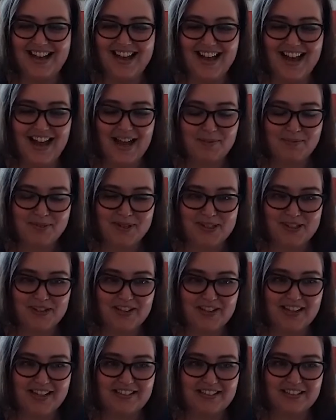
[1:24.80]

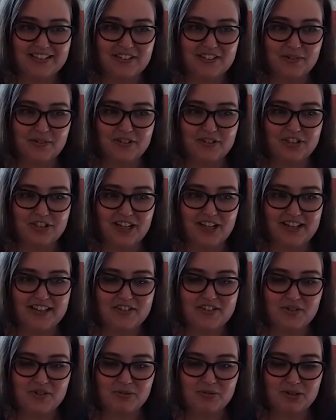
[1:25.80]
Absolutely. So
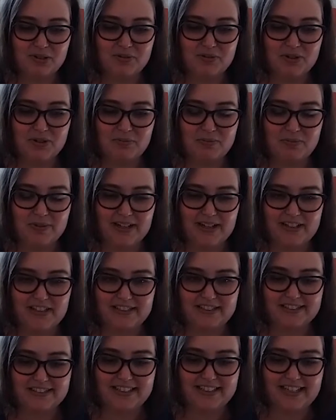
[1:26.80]
Giant Squid Group
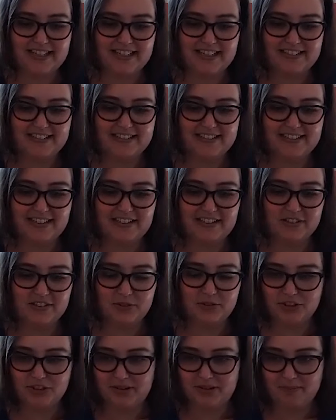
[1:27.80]
LLC is a
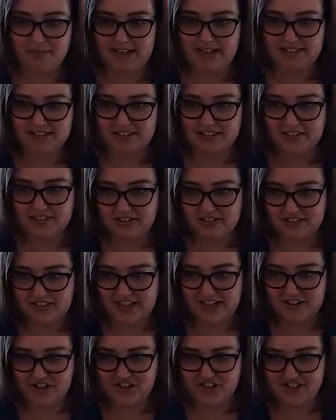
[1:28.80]
social impact consulting
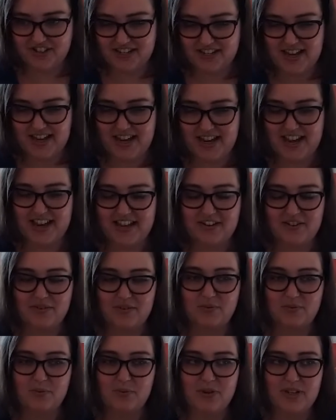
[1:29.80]
agency, and
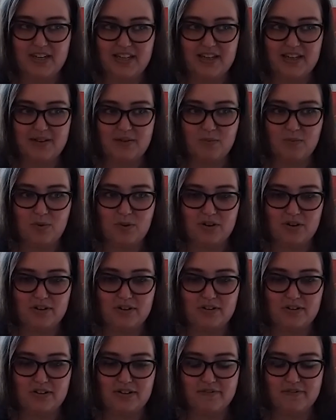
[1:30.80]
we
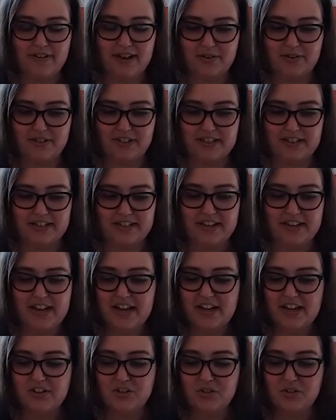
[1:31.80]
were founded
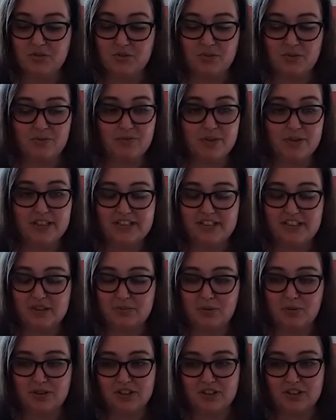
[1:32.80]
to really
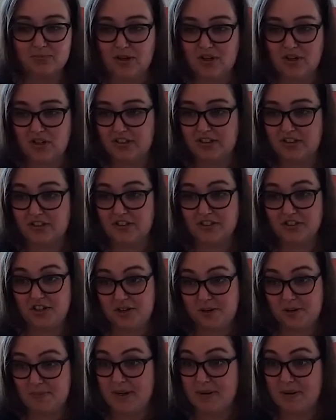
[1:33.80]
support small and
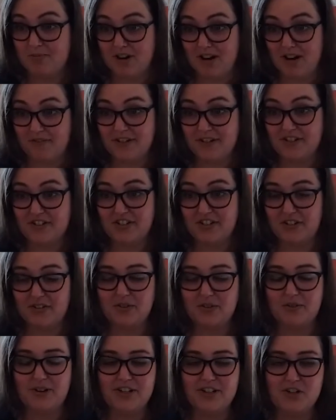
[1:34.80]
startup nonprofits,
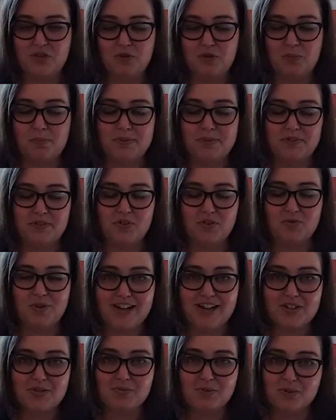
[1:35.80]

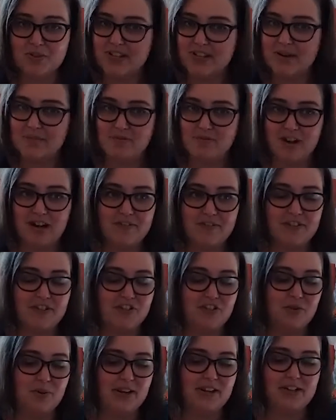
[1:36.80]
grassroots
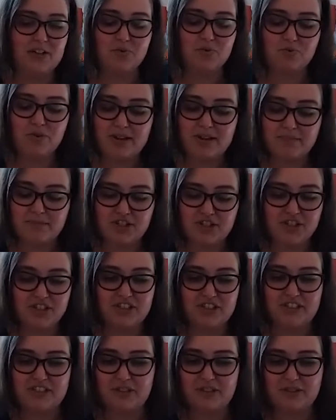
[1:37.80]
nonprofits who had a great
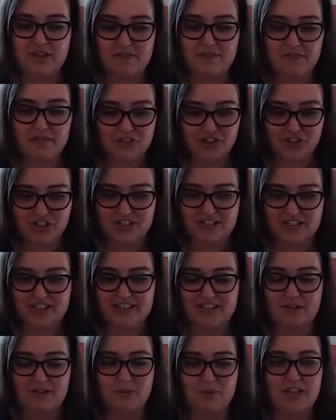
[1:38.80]
mission and a great vision and
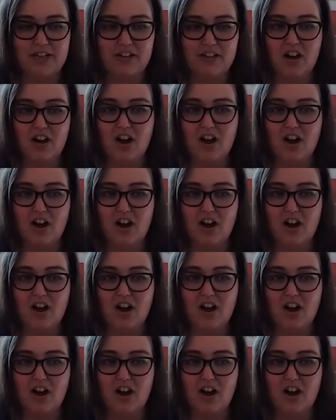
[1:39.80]
then went,